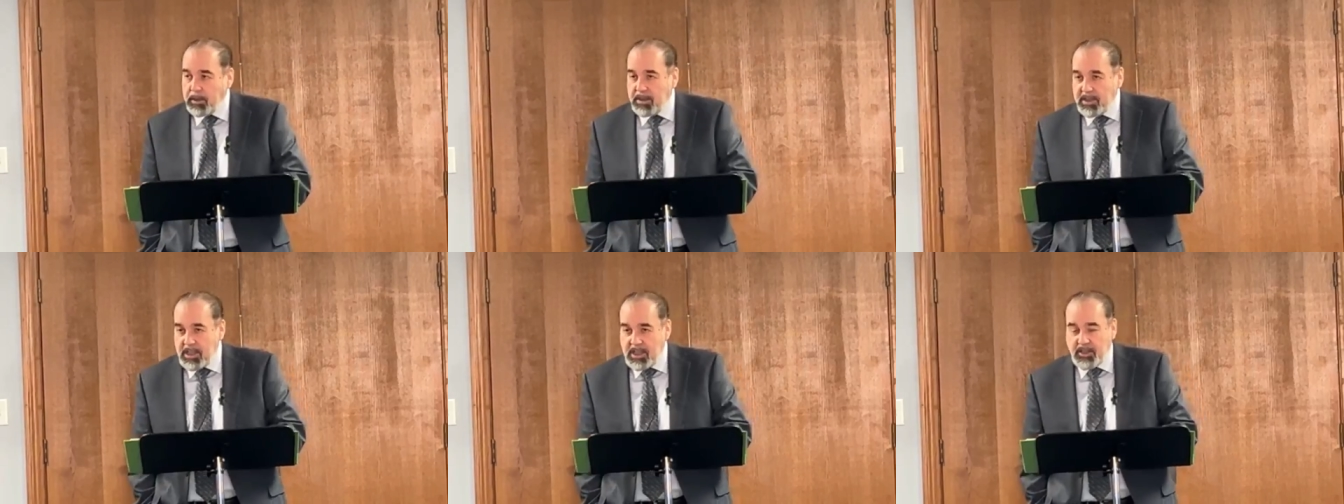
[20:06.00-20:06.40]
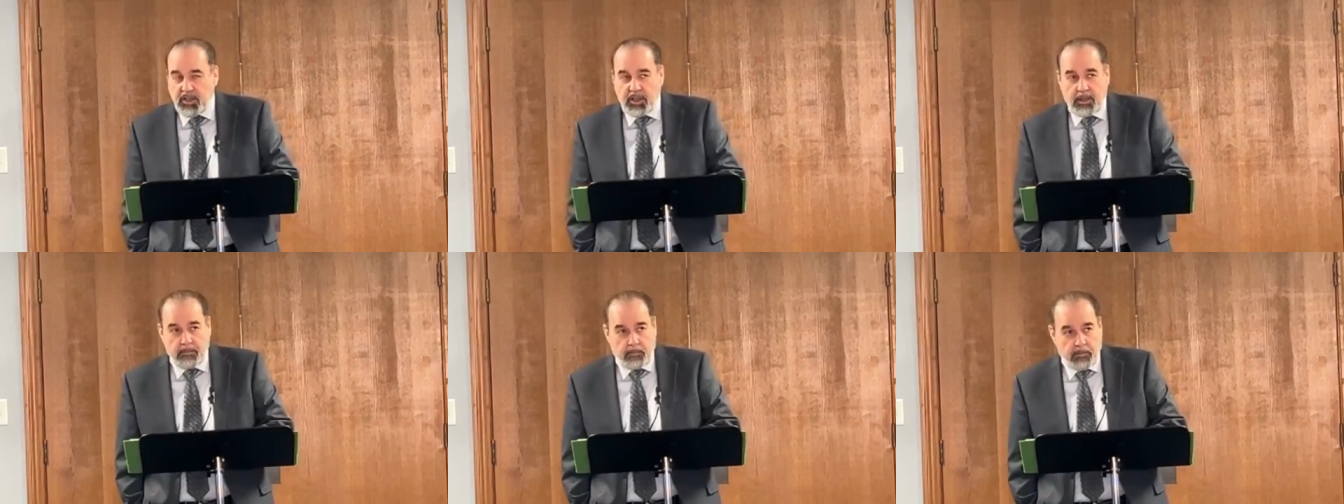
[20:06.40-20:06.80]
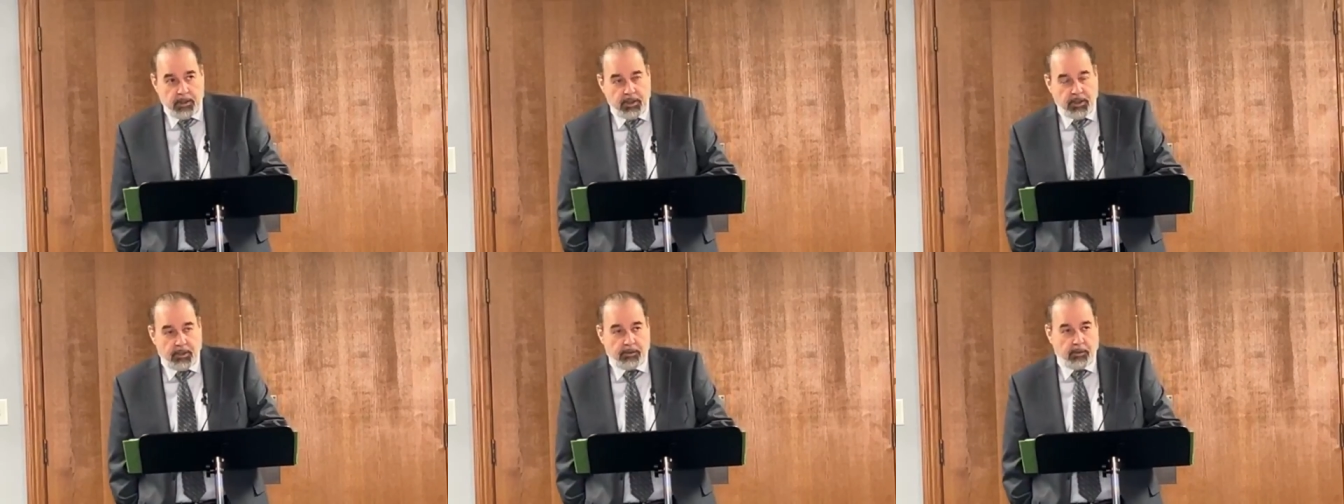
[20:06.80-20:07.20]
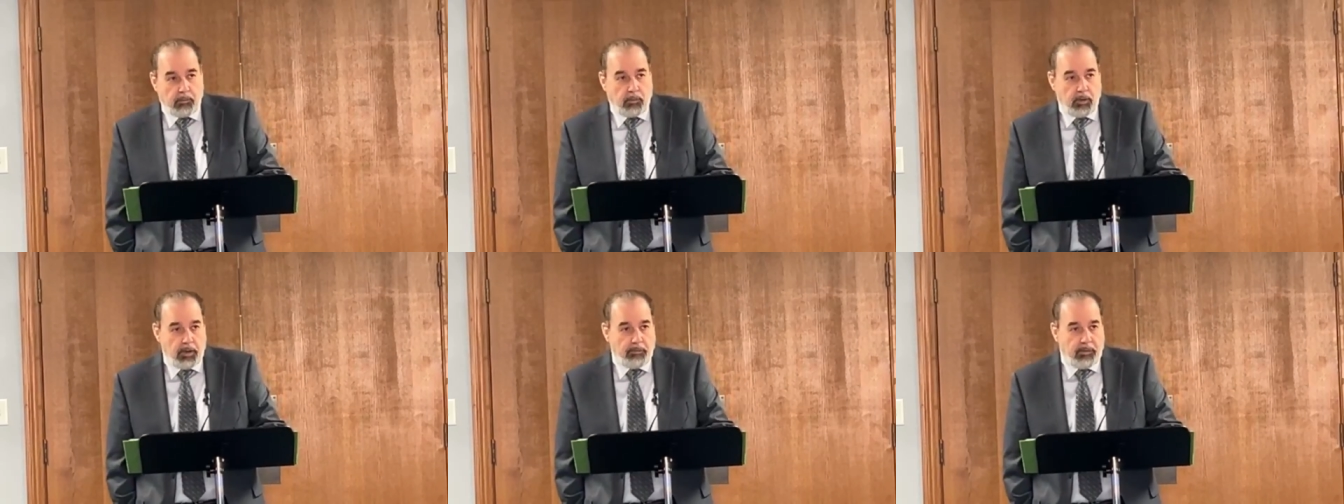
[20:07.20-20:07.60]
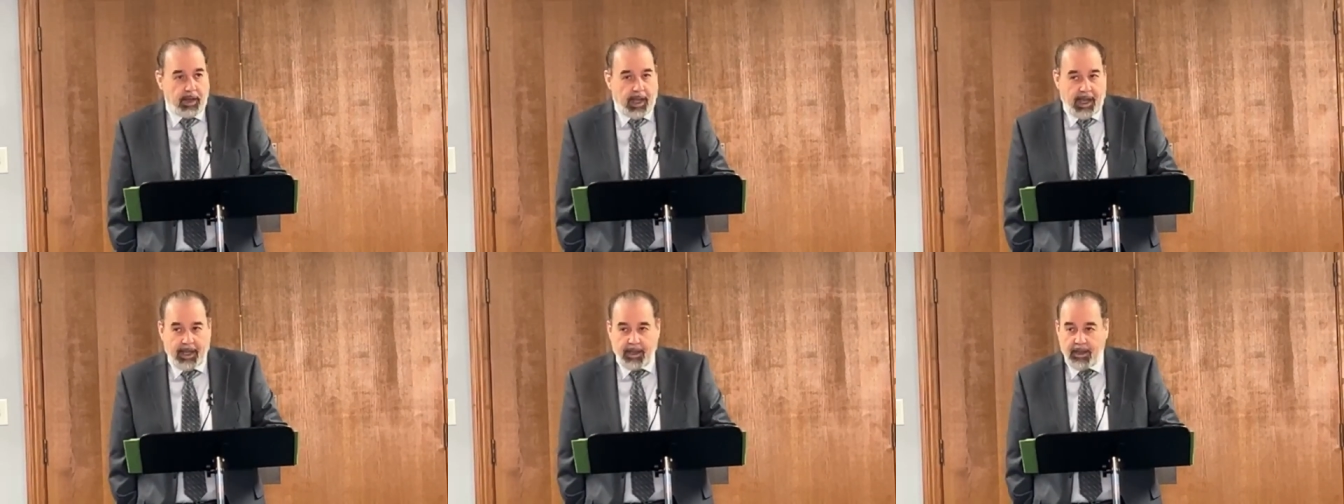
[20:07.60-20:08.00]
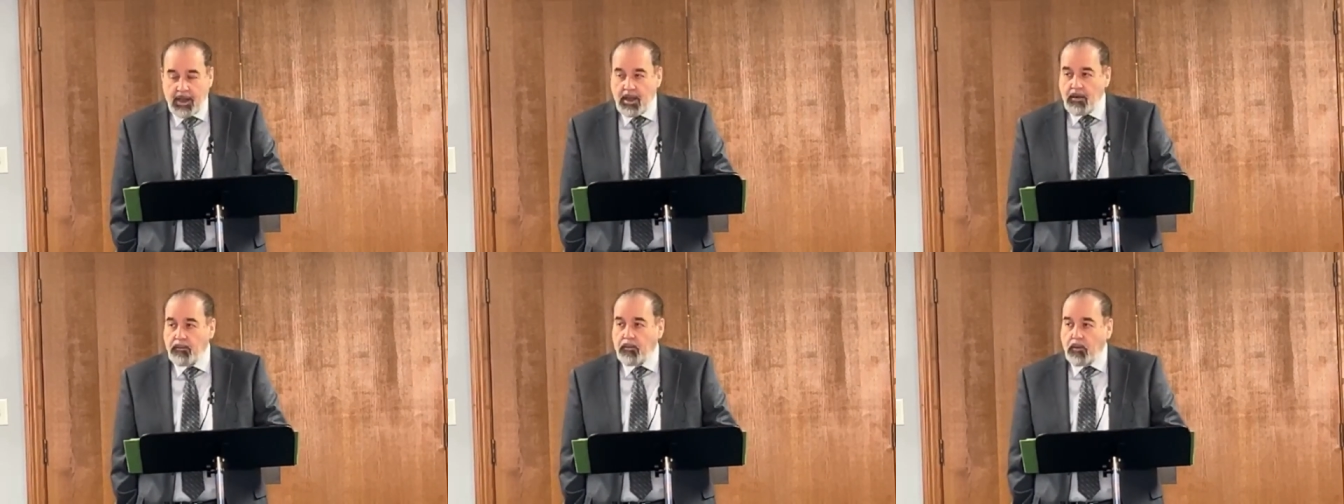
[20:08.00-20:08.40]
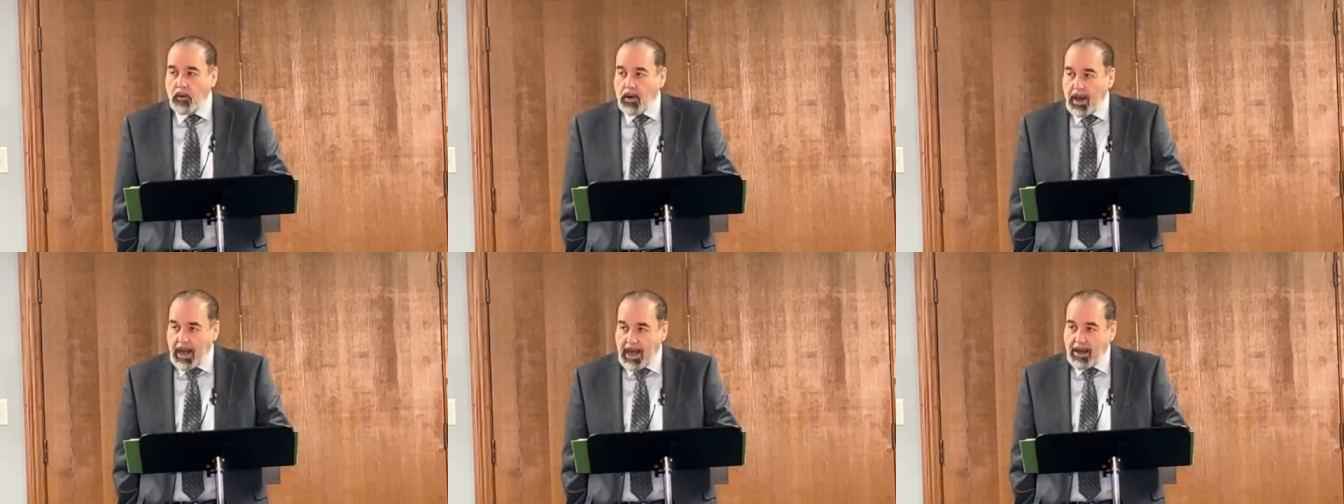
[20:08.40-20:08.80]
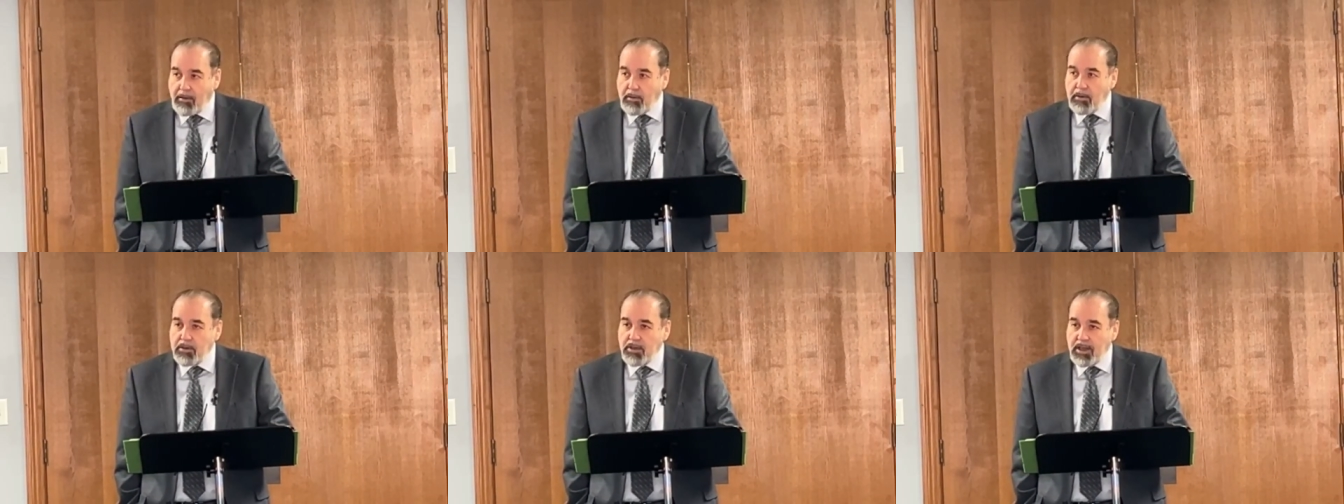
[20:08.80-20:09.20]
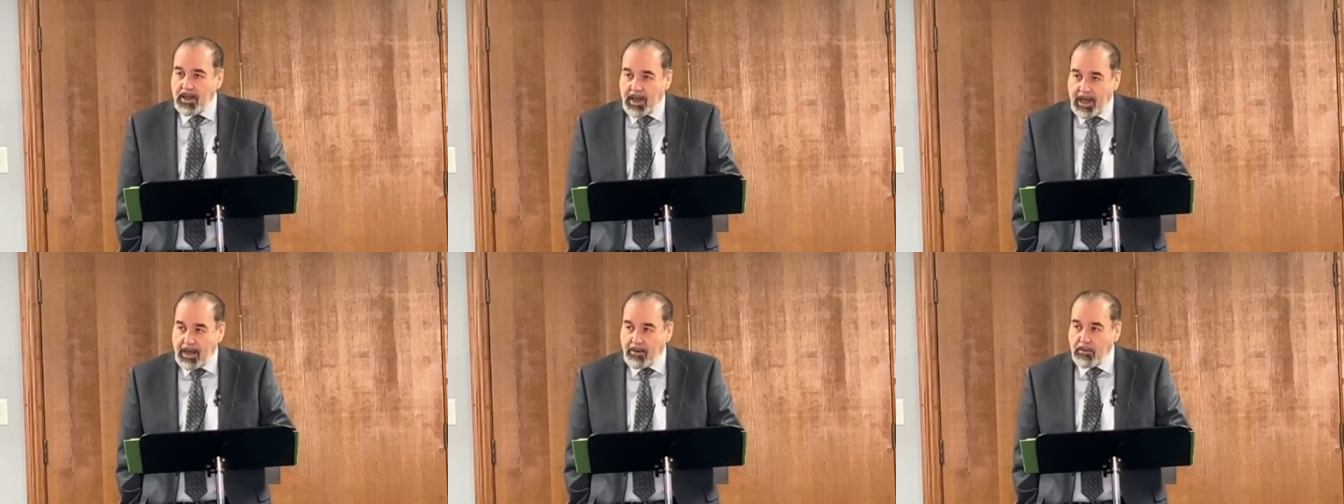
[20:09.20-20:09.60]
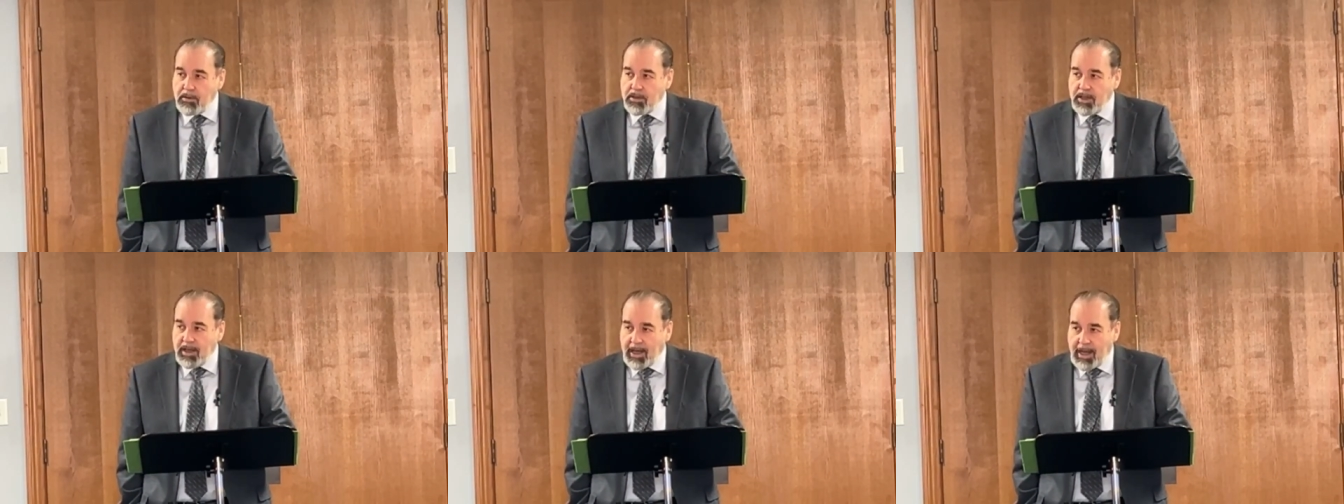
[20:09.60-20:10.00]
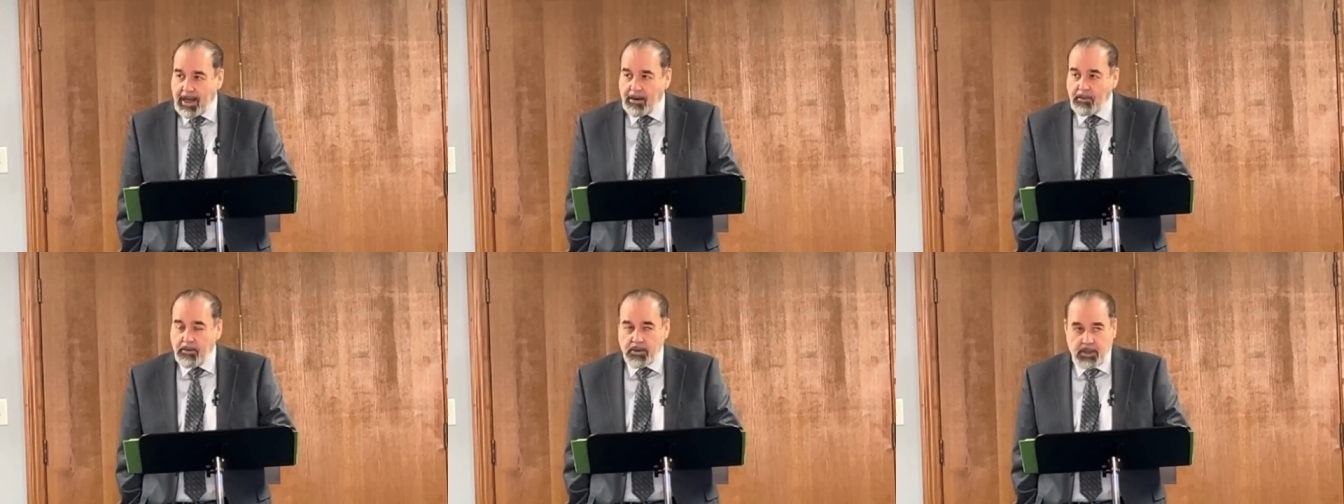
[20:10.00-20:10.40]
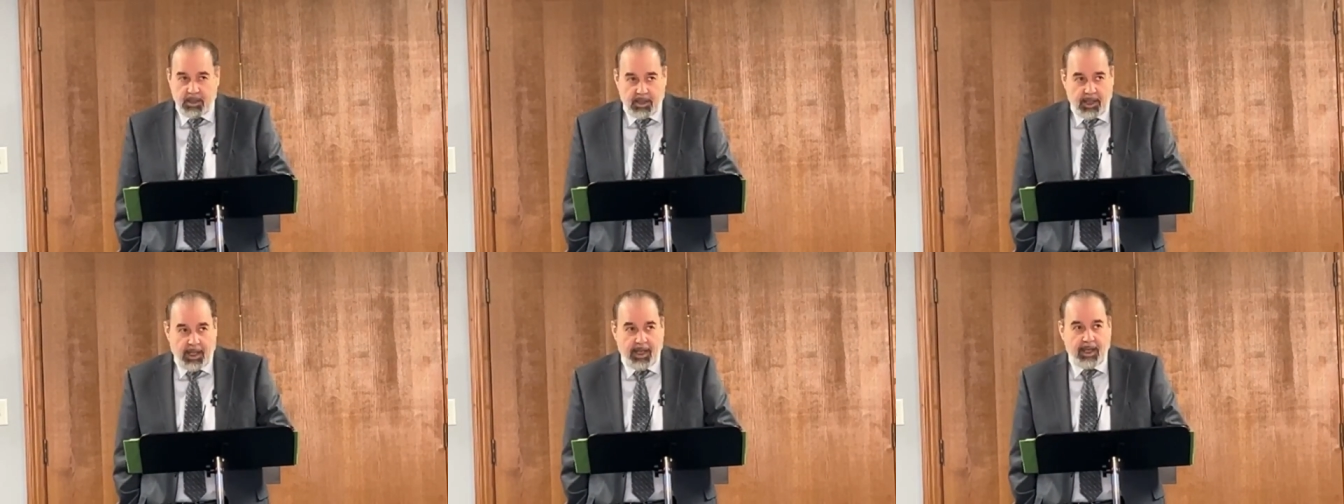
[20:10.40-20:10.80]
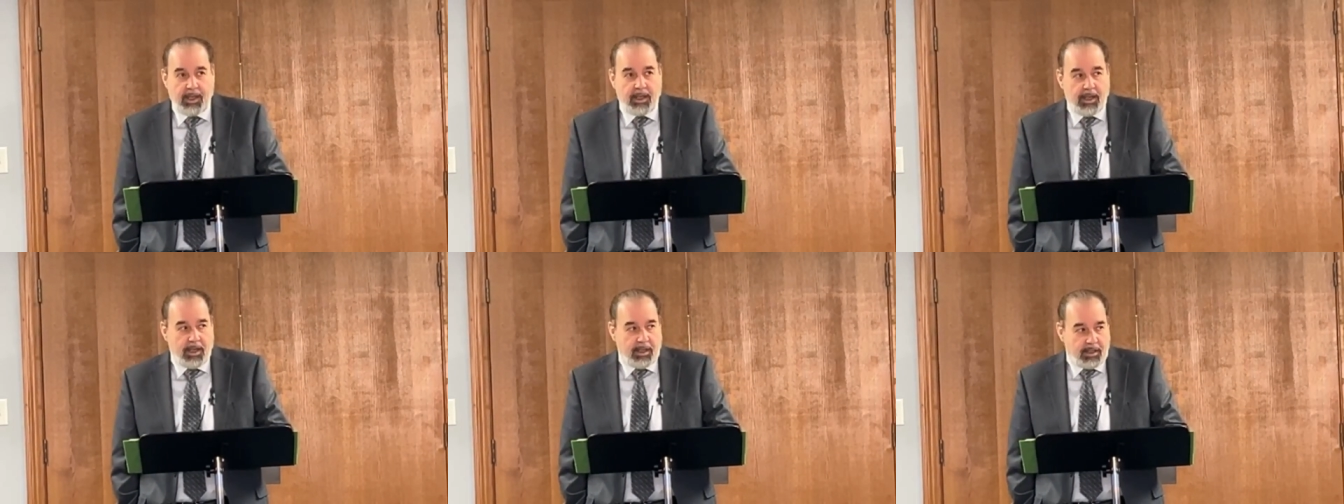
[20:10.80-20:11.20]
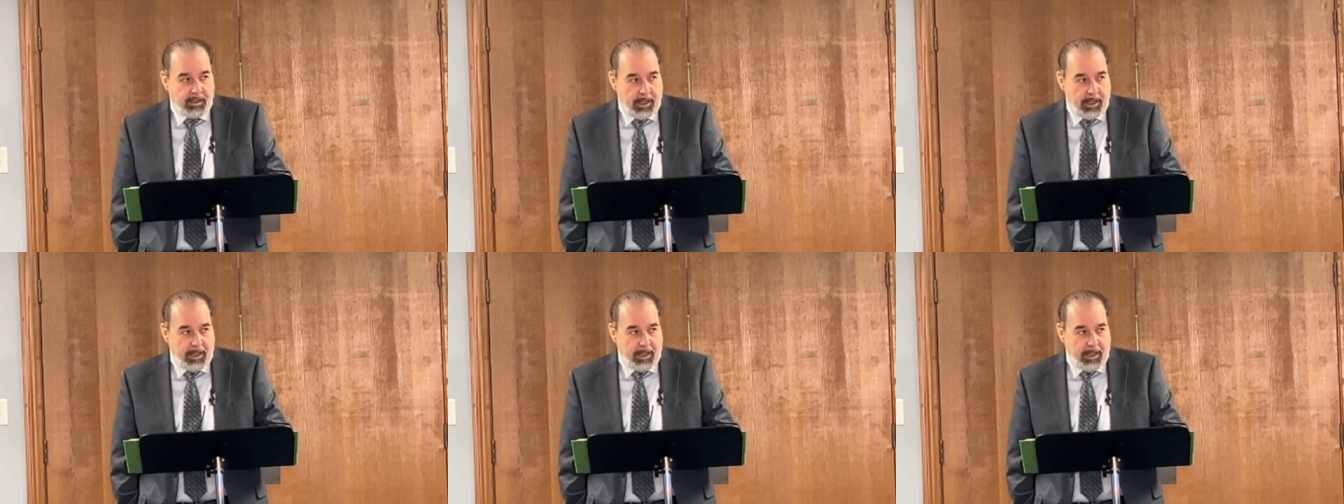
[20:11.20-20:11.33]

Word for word: with teaching and preaching of the Word of God for hours and hours and hours a day,